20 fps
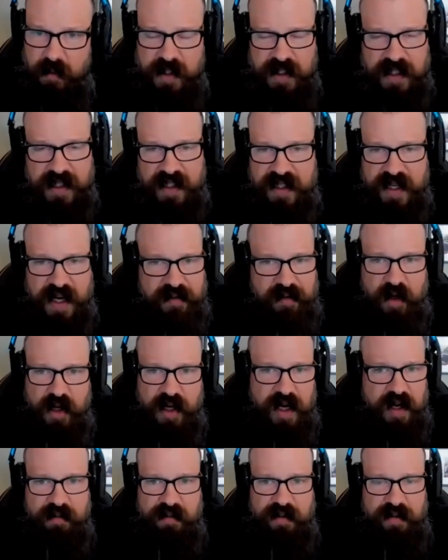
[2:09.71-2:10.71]
was never
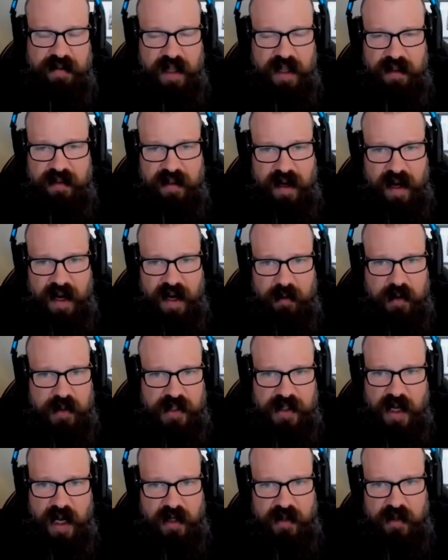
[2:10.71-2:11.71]
anything that I was
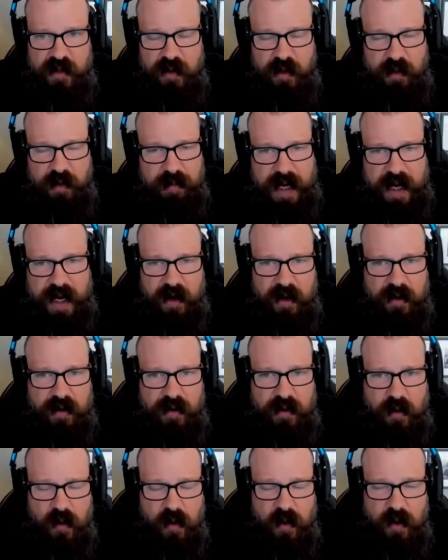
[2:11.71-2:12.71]
talked to about
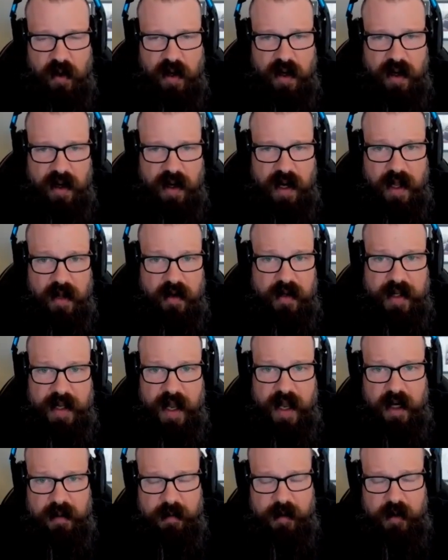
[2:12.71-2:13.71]
or held
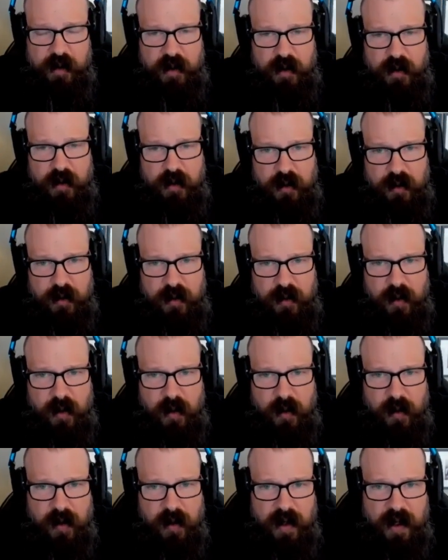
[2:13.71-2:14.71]
accountable to
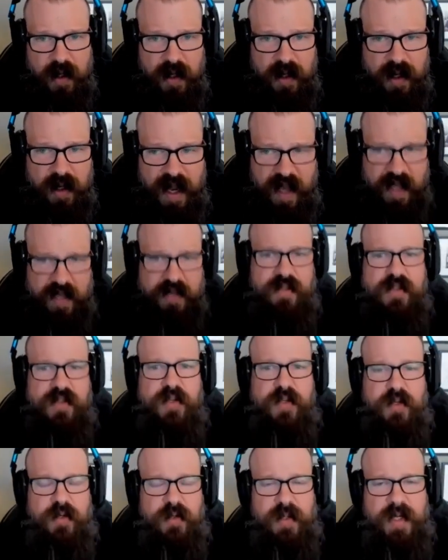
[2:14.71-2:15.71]
or asked
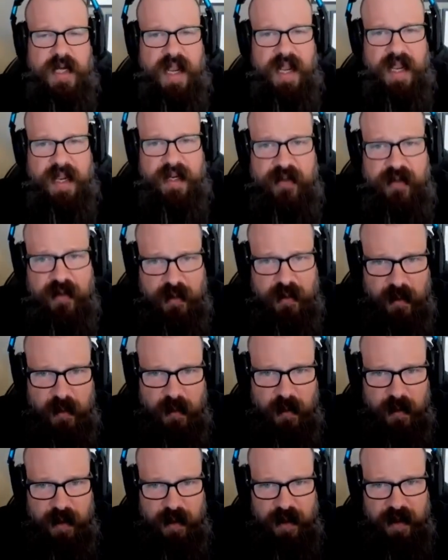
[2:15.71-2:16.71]
to create
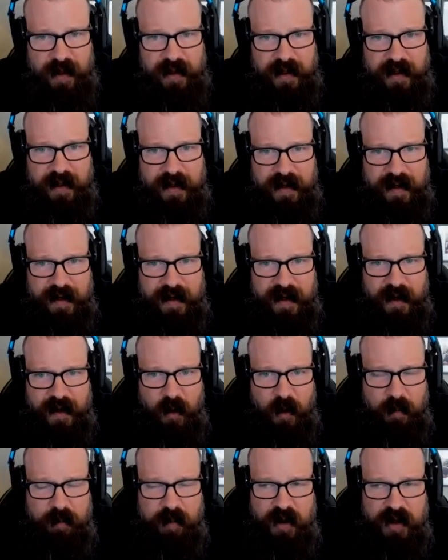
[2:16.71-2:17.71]
or
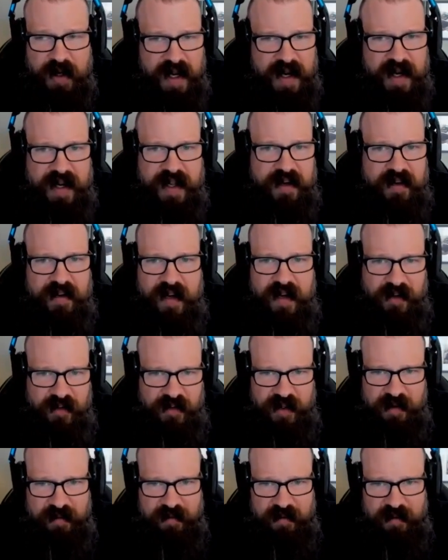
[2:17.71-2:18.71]
put any
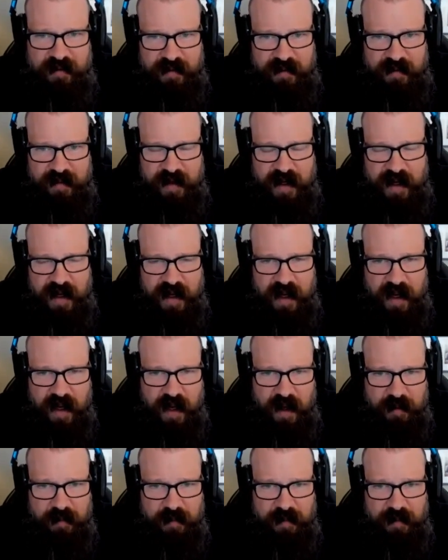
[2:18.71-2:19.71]
intention
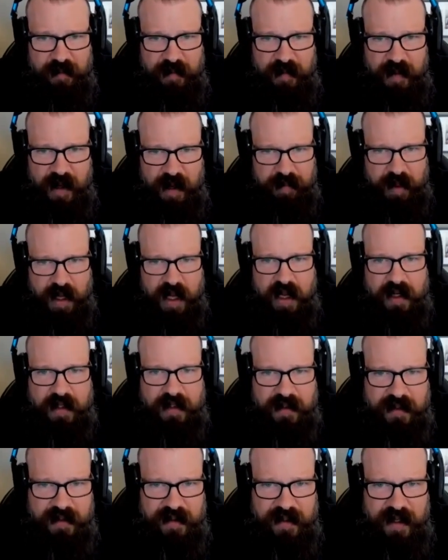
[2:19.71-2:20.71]

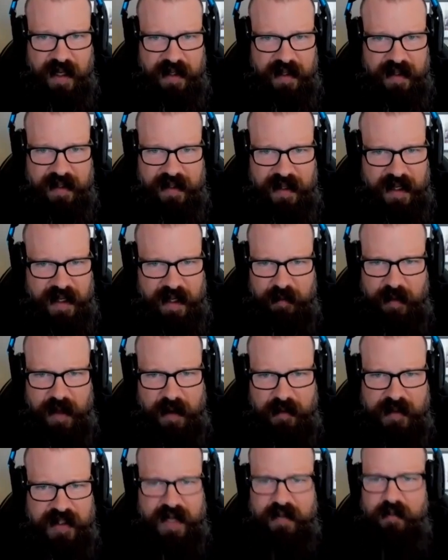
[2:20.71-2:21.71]
upon. Like
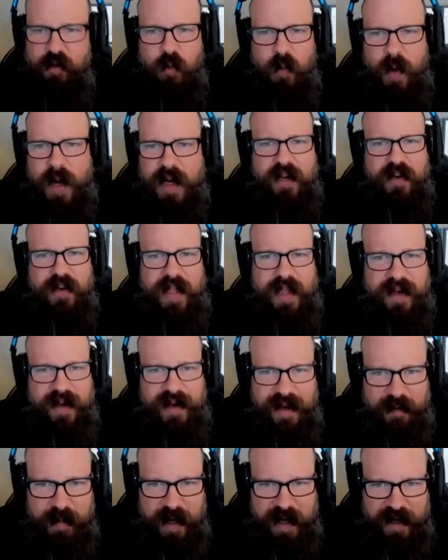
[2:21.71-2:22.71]
I was never
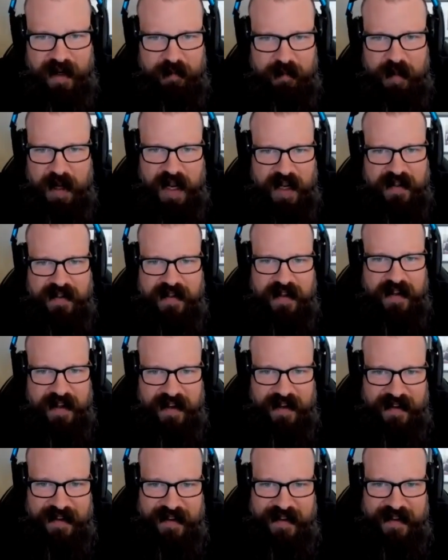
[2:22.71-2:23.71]
regulated in my
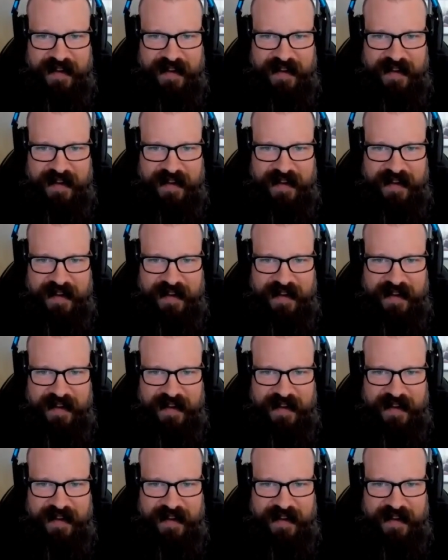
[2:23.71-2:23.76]
capacity.